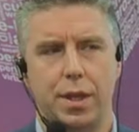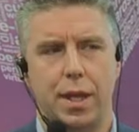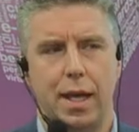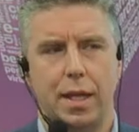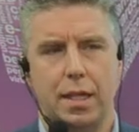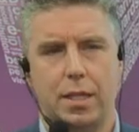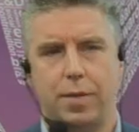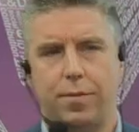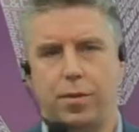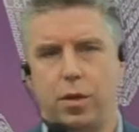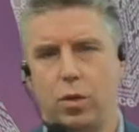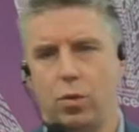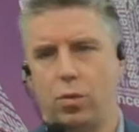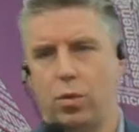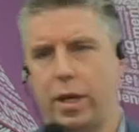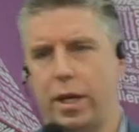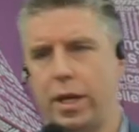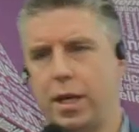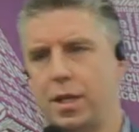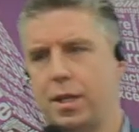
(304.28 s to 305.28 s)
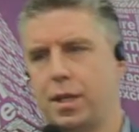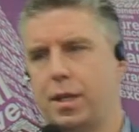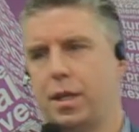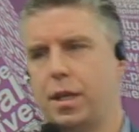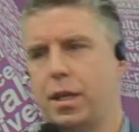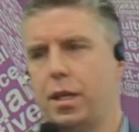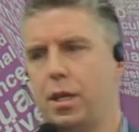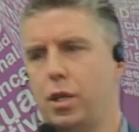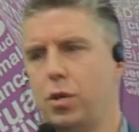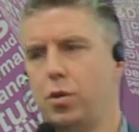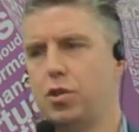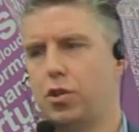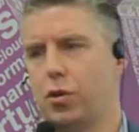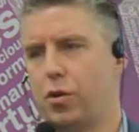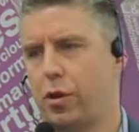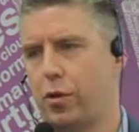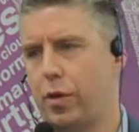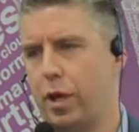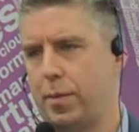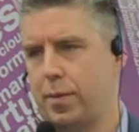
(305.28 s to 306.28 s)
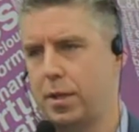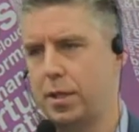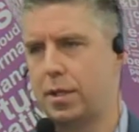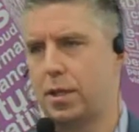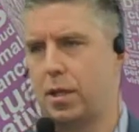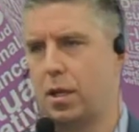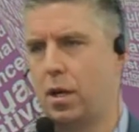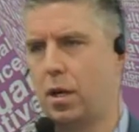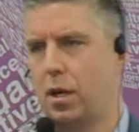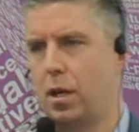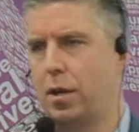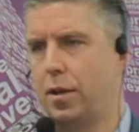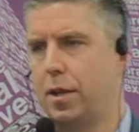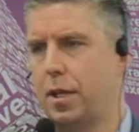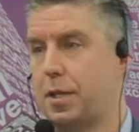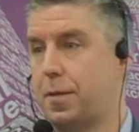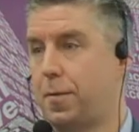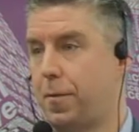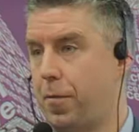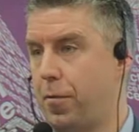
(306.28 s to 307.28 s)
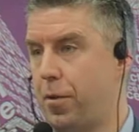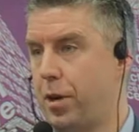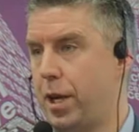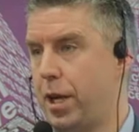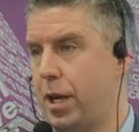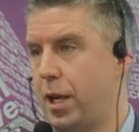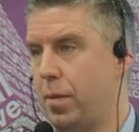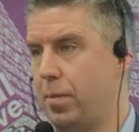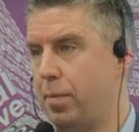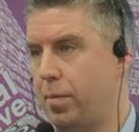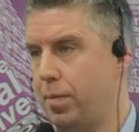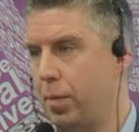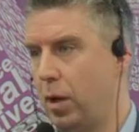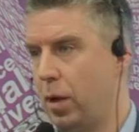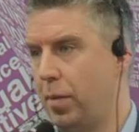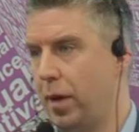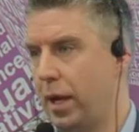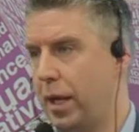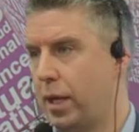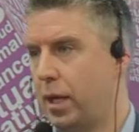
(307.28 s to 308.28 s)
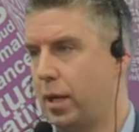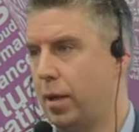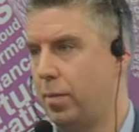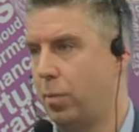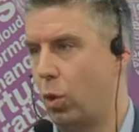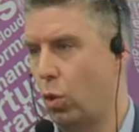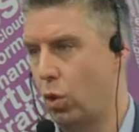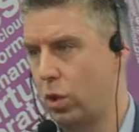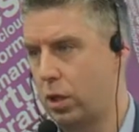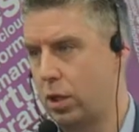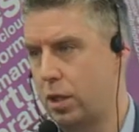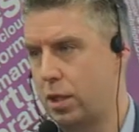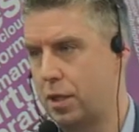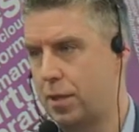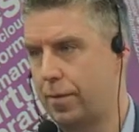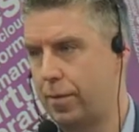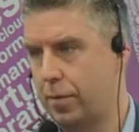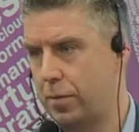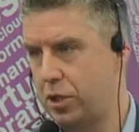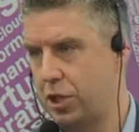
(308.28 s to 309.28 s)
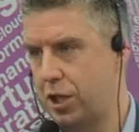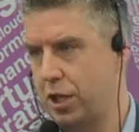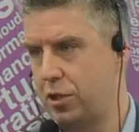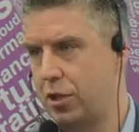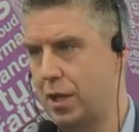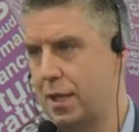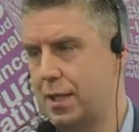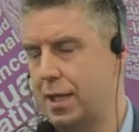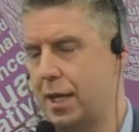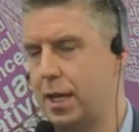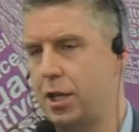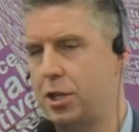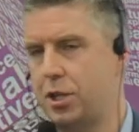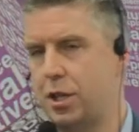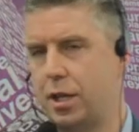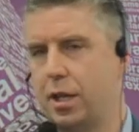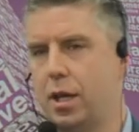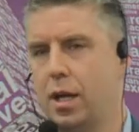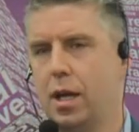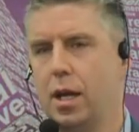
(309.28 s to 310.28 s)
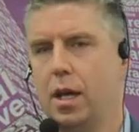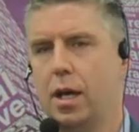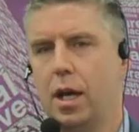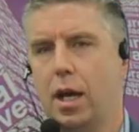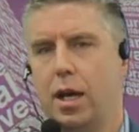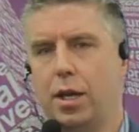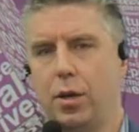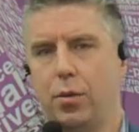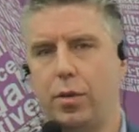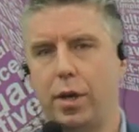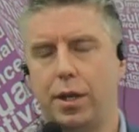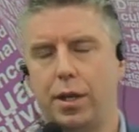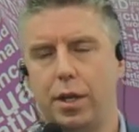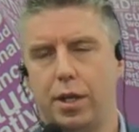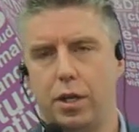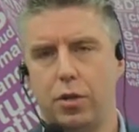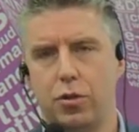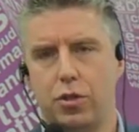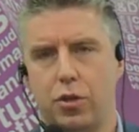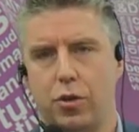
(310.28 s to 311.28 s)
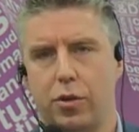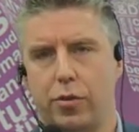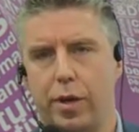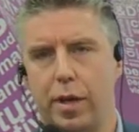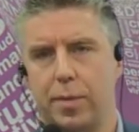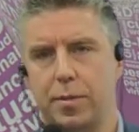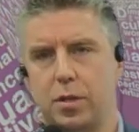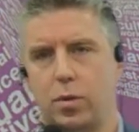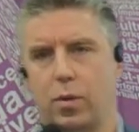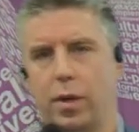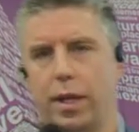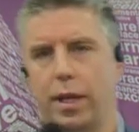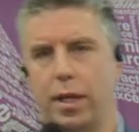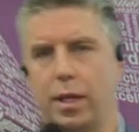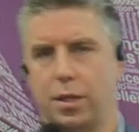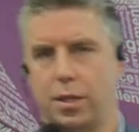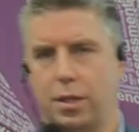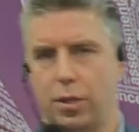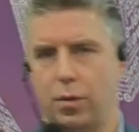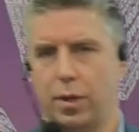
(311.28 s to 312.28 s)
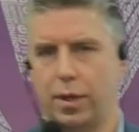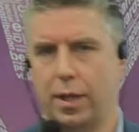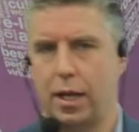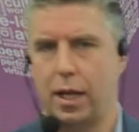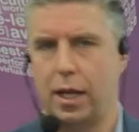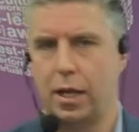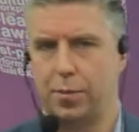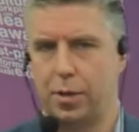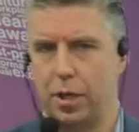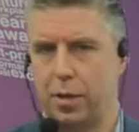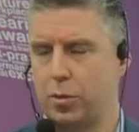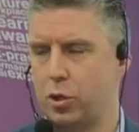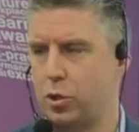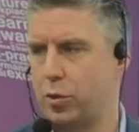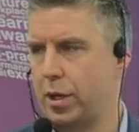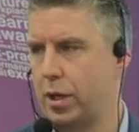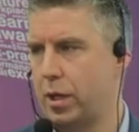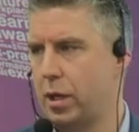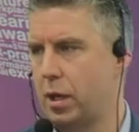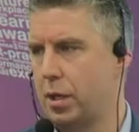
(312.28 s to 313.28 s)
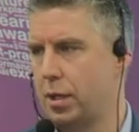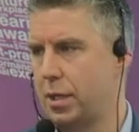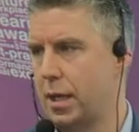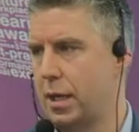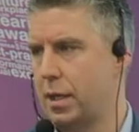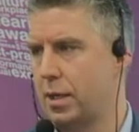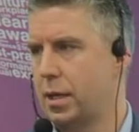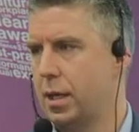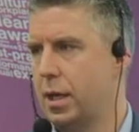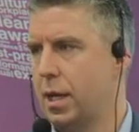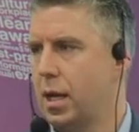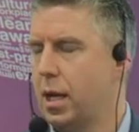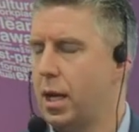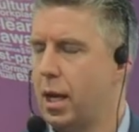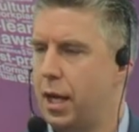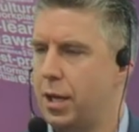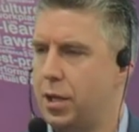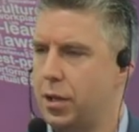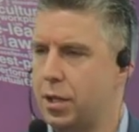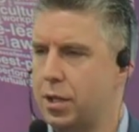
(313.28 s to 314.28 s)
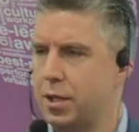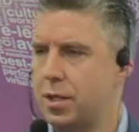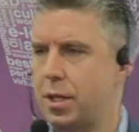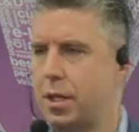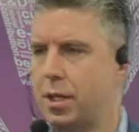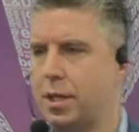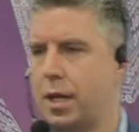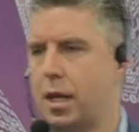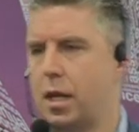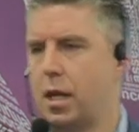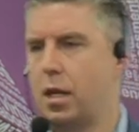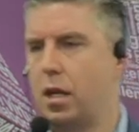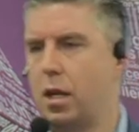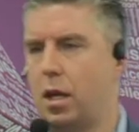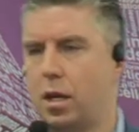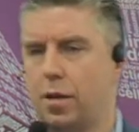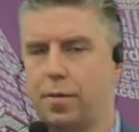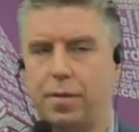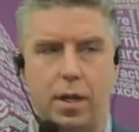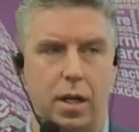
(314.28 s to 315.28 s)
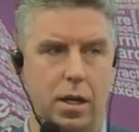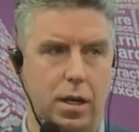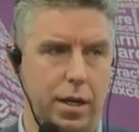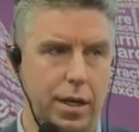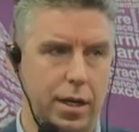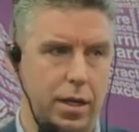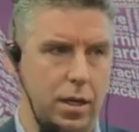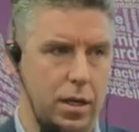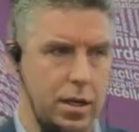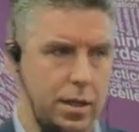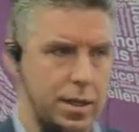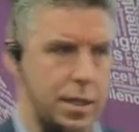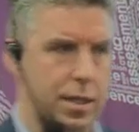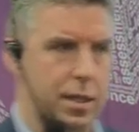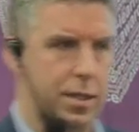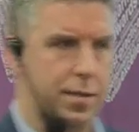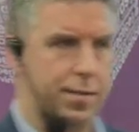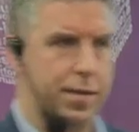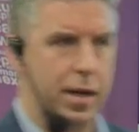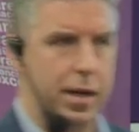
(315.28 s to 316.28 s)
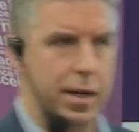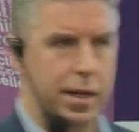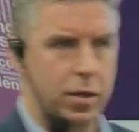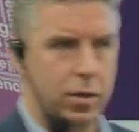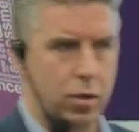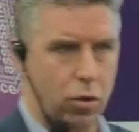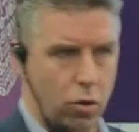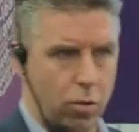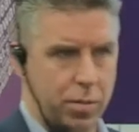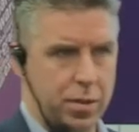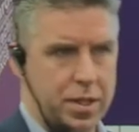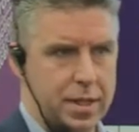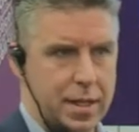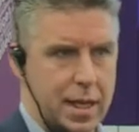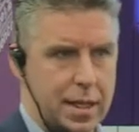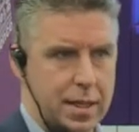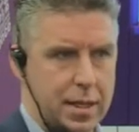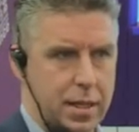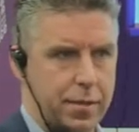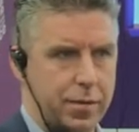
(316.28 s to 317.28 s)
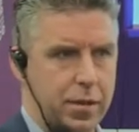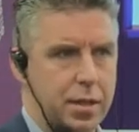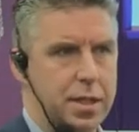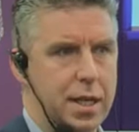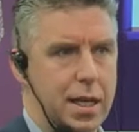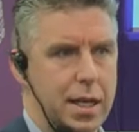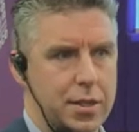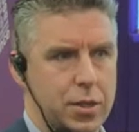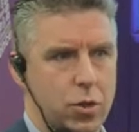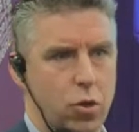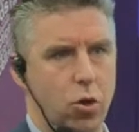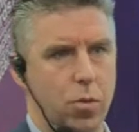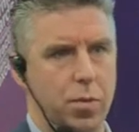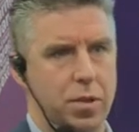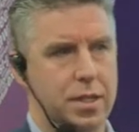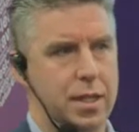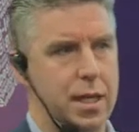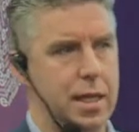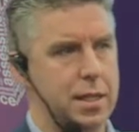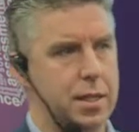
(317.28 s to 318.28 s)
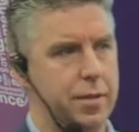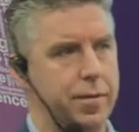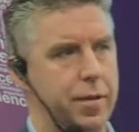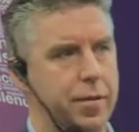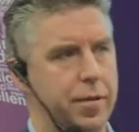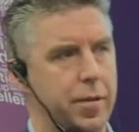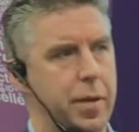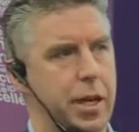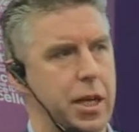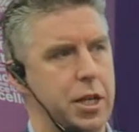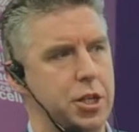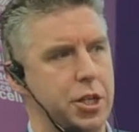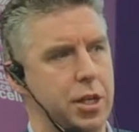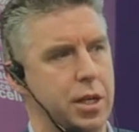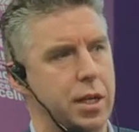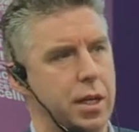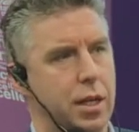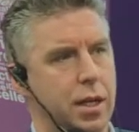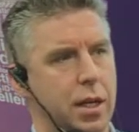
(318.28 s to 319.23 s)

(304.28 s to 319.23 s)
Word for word: that is if you read the user agreements on a lot of these free public portals for machine translation, and you read their user agreements where they can do what they like pretty much with your content, and you consider that a lot of e-learning content is very corporate sensitive, contains corporate sensitive information,